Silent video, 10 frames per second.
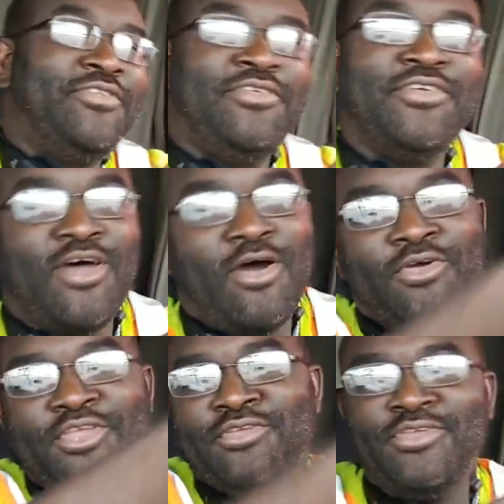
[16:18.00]
You
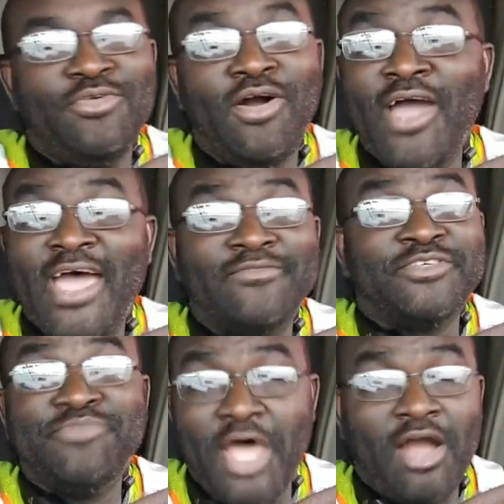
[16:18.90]
know, you're going to have
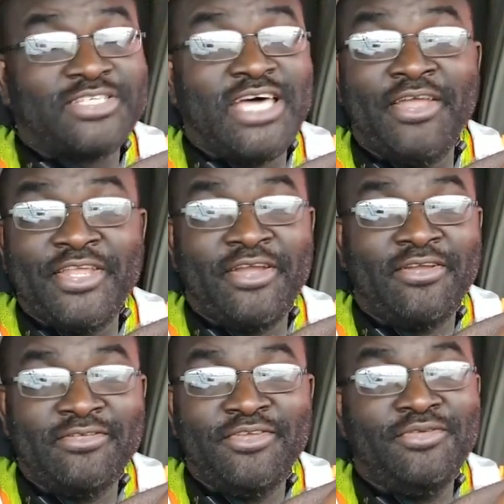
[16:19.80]
some docks out
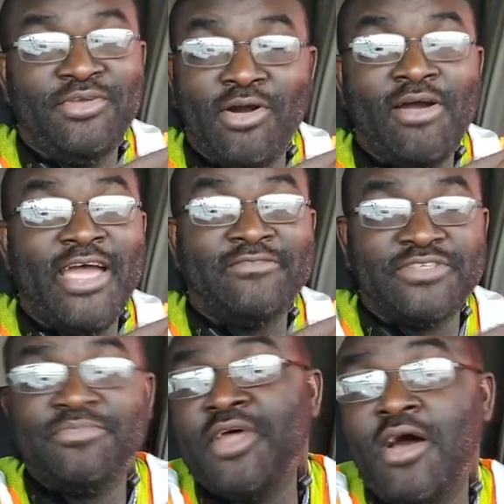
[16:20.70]
there. You're going to have
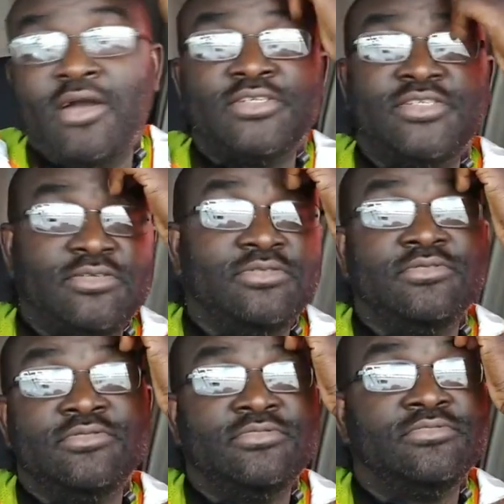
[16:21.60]
some docks.
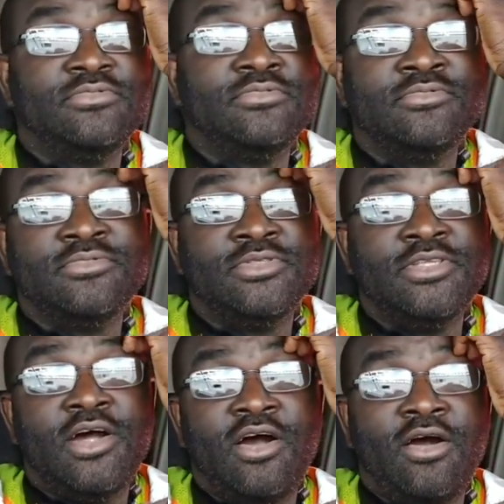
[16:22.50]

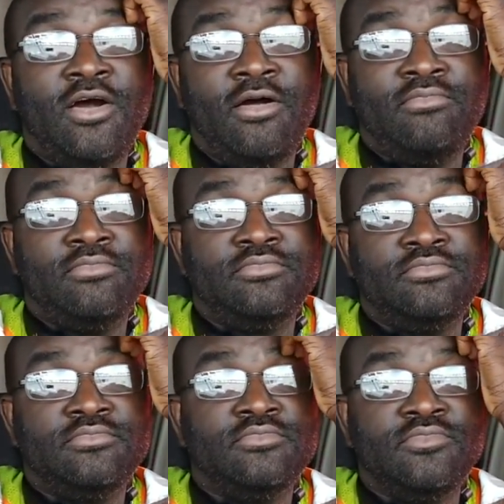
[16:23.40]
I
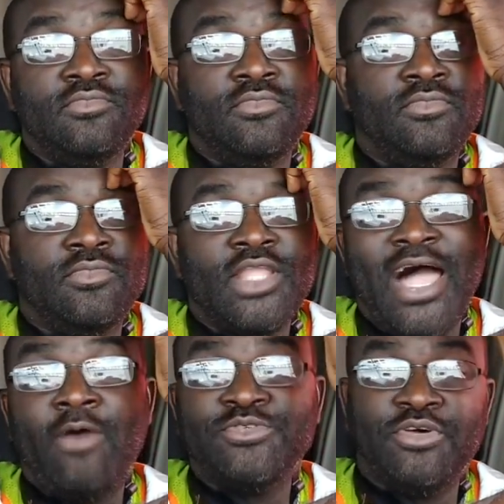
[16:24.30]

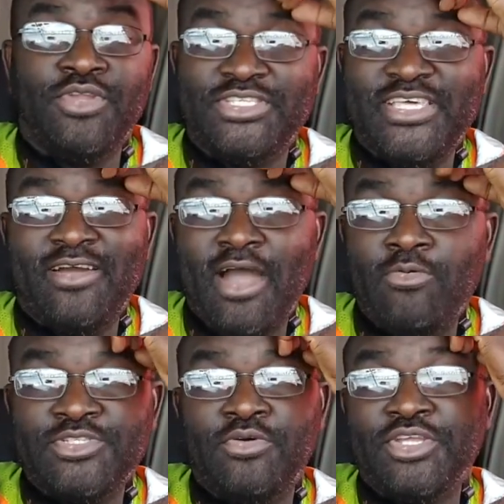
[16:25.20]
was on
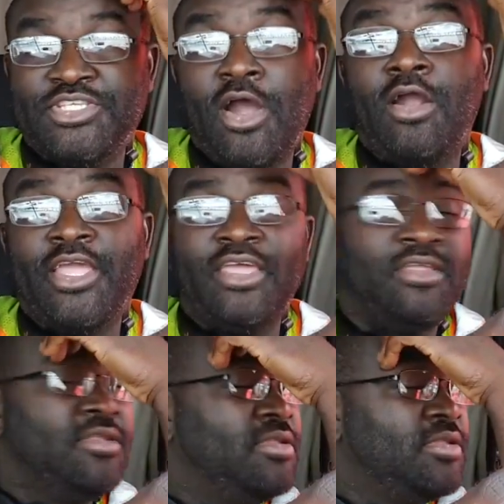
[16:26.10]
a
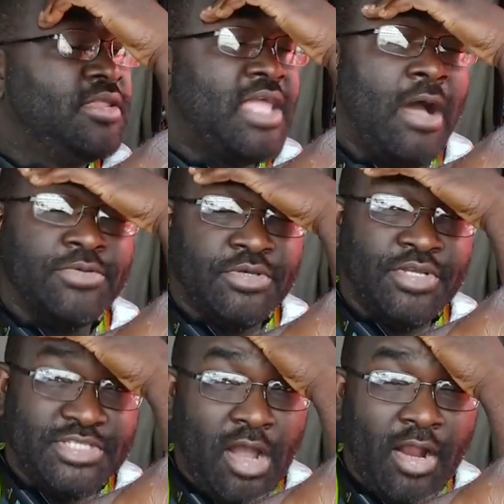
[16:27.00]
Target
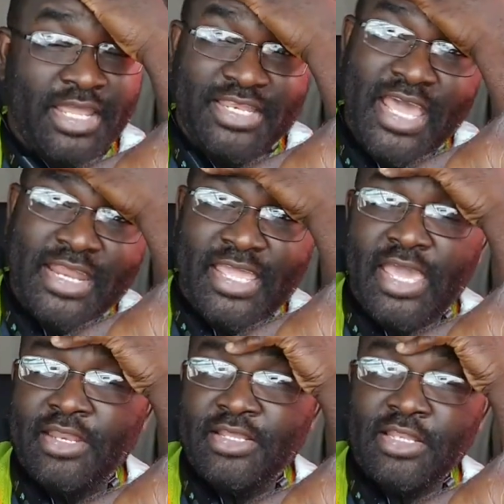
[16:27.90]

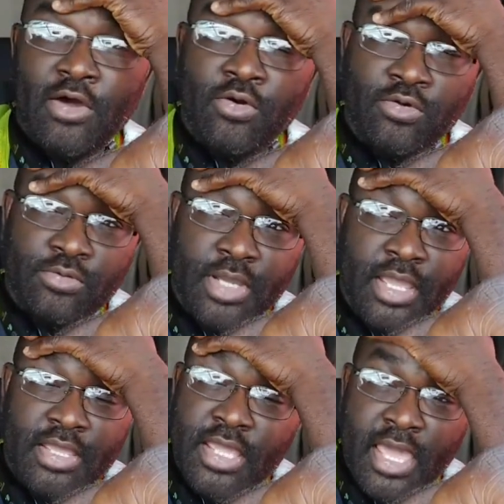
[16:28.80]
dedicated load,
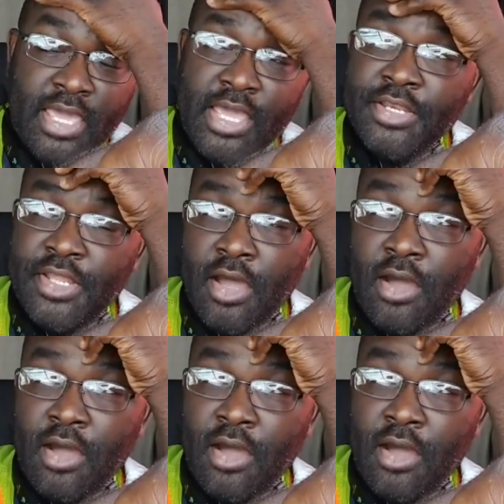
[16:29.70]
and